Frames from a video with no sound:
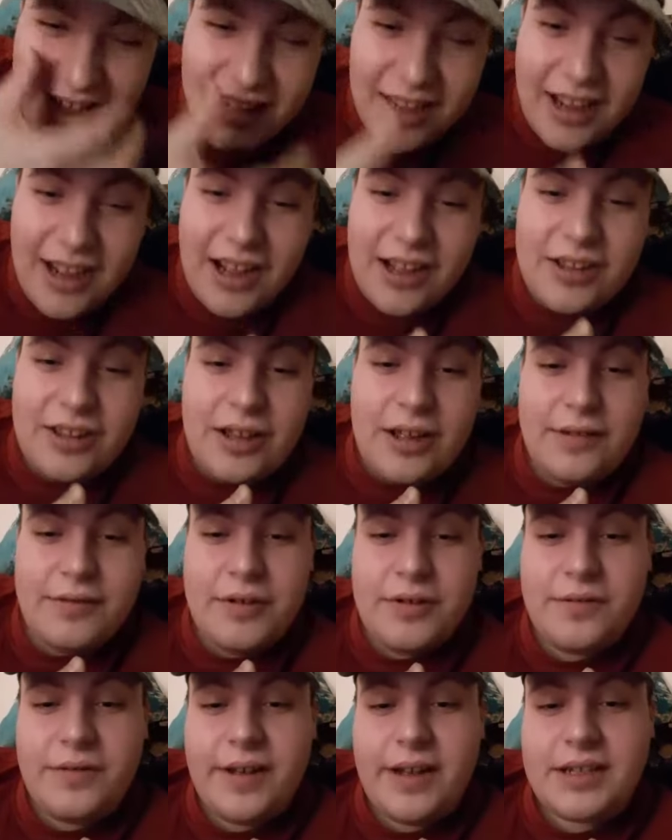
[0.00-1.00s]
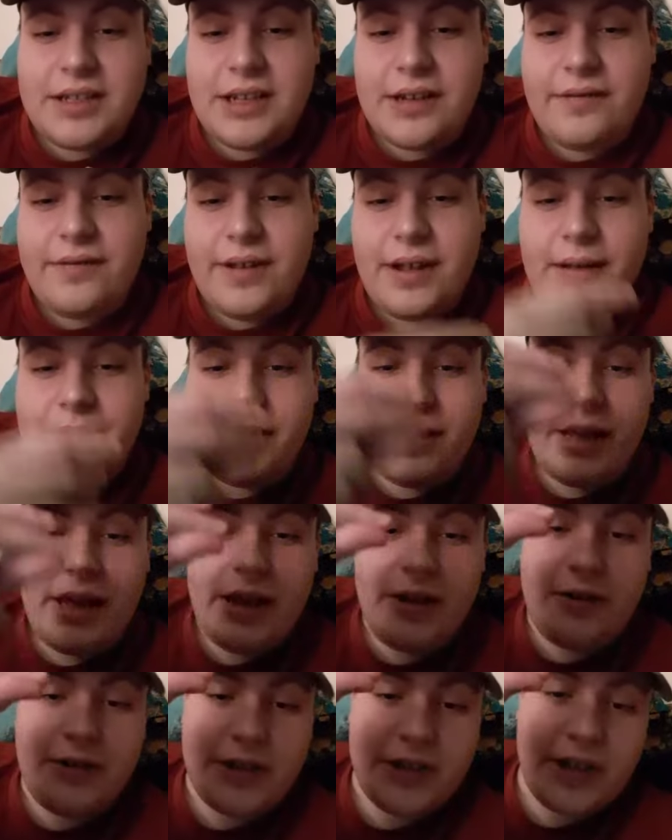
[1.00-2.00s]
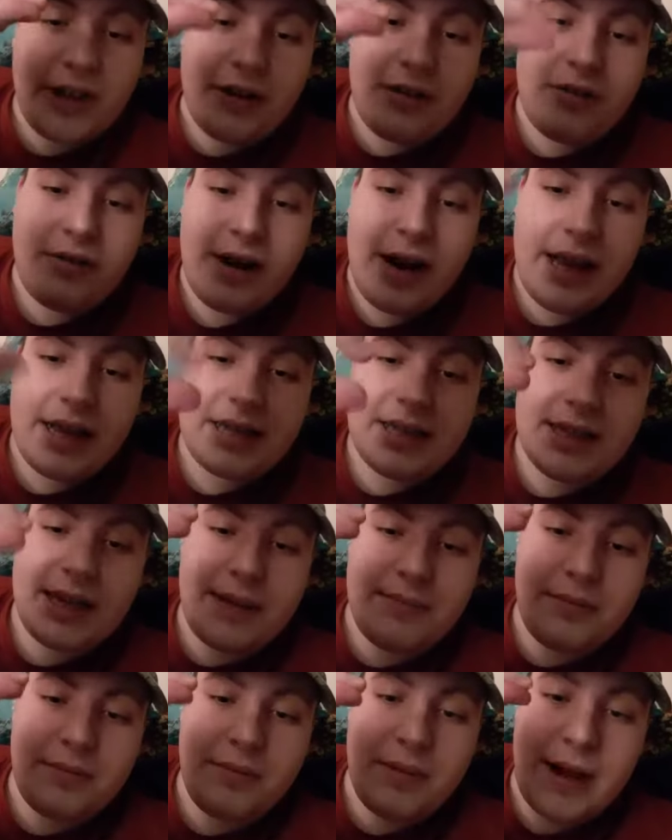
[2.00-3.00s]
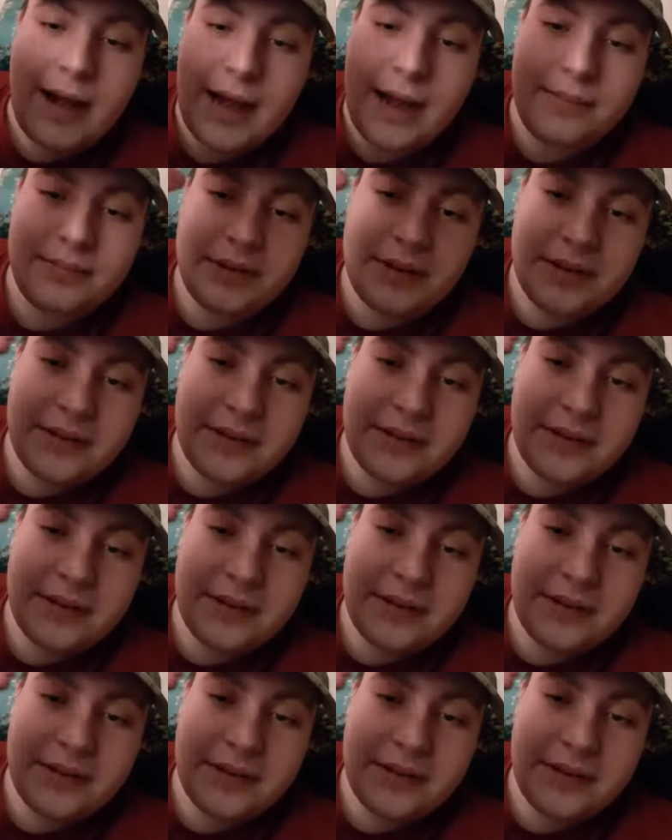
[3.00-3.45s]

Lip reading: I love you fans like family. Haters get cracked, Snapple popped.